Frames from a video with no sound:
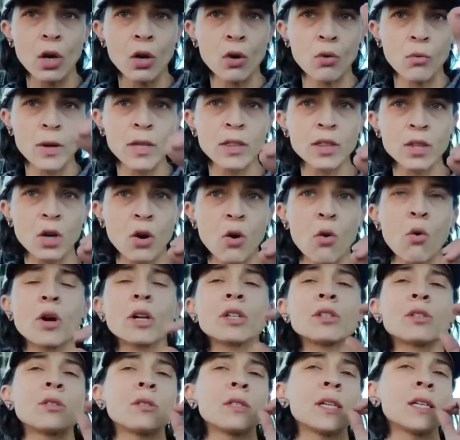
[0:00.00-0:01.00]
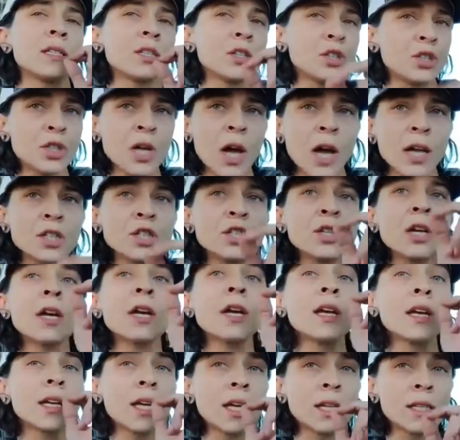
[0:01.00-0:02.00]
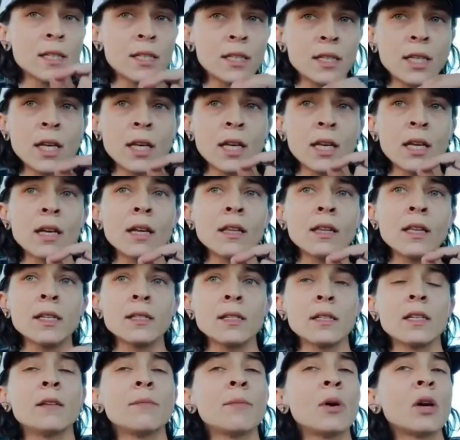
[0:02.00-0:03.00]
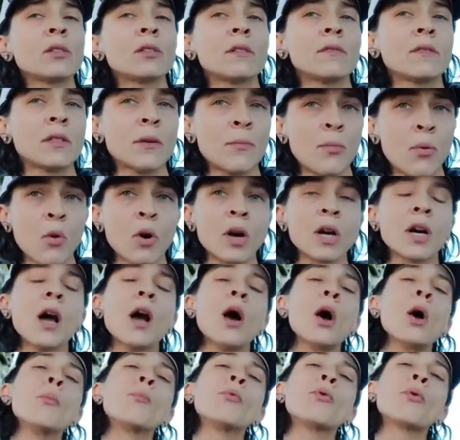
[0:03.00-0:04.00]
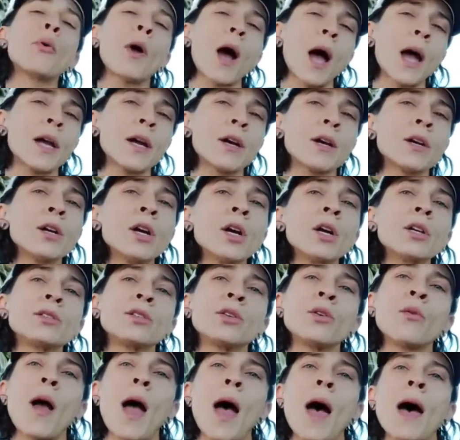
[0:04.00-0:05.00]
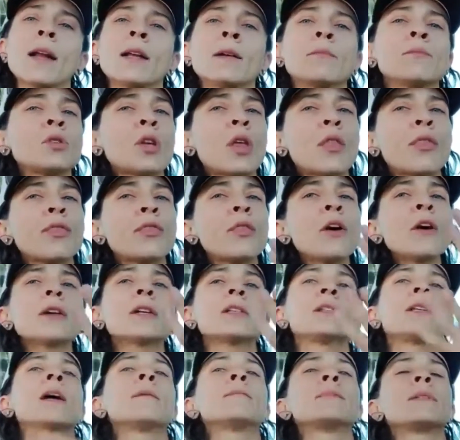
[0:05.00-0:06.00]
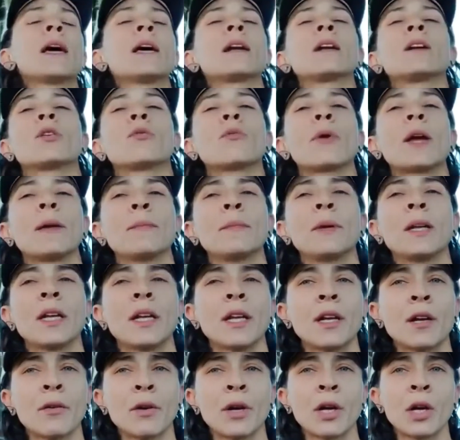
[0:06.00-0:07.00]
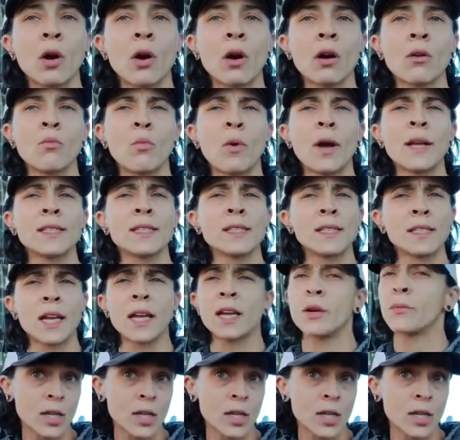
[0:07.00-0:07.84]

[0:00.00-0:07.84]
with the court so that the judge can see these emails of support prior to Adam's third attempt at an arraignment hearing on Wednesday.